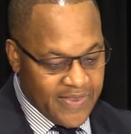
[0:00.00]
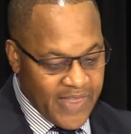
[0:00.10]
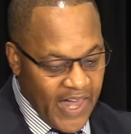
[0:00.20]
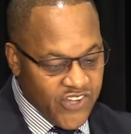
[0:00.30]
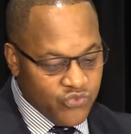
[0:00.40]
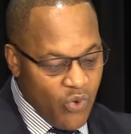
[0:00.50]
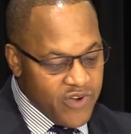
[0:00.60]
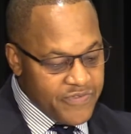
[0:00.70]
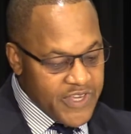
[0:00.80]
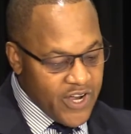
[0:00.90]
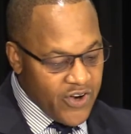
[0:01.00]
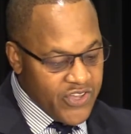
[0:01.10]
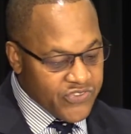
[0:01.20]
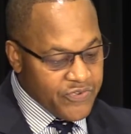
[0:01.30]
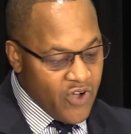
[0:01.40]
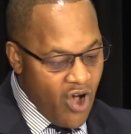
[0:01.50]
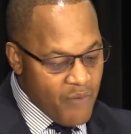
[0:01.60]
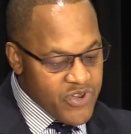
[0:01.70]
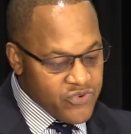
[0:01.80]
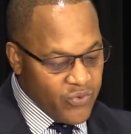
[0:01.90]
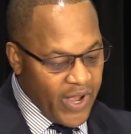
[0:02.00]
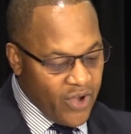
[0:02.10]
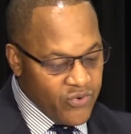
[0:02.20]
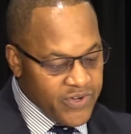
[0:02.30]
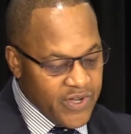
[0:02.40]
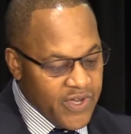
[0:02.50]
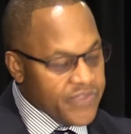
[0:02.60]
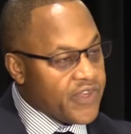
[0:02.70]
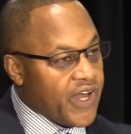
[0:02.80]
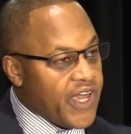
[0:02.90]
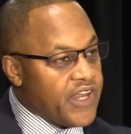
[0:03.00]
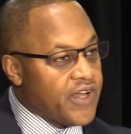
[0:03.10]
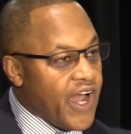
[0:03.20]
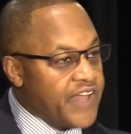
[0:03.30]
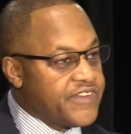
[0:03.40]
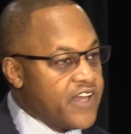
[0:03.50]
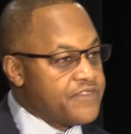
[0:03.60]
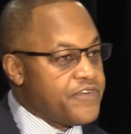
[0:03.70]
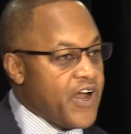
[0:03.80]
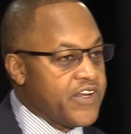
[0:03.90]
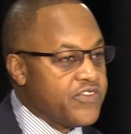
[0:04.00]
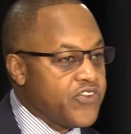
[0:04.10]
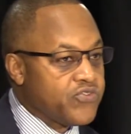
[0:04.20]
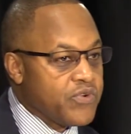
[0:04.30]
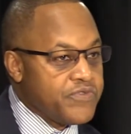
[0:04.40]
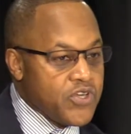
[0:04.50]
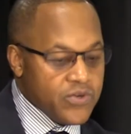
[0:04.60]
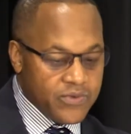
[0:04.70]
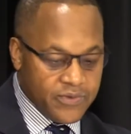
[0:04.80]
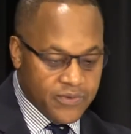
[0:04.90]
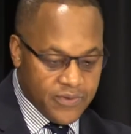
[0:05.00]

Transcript: That is one of the areas of common ground that I identified in this review.